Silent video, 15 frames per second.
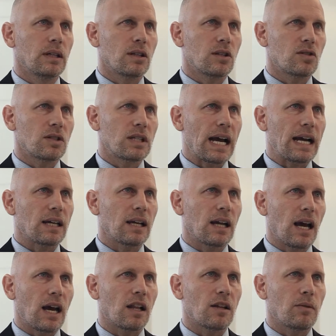The second
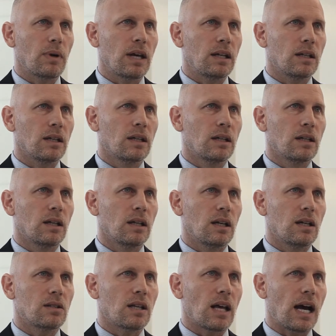element
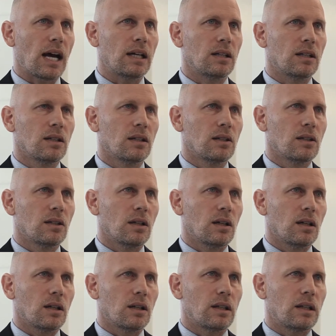is that
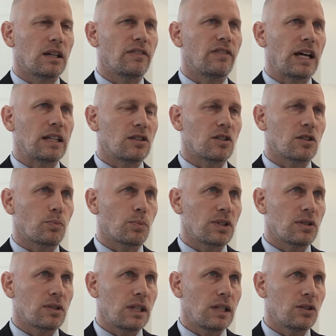the event is
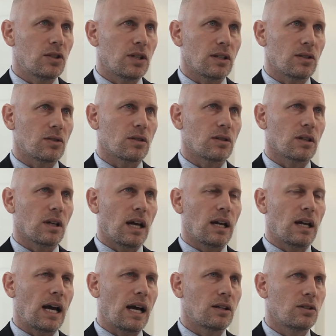prestigious. And
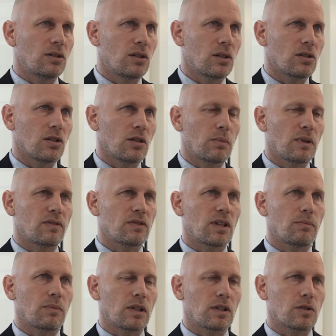how do you determine if
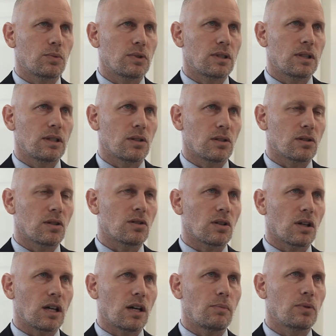something is prestigious? There's a
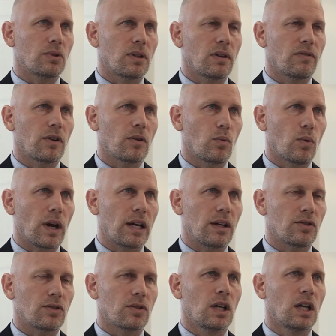couple different
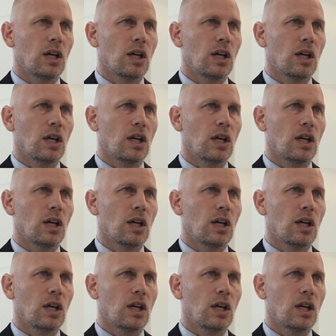ways.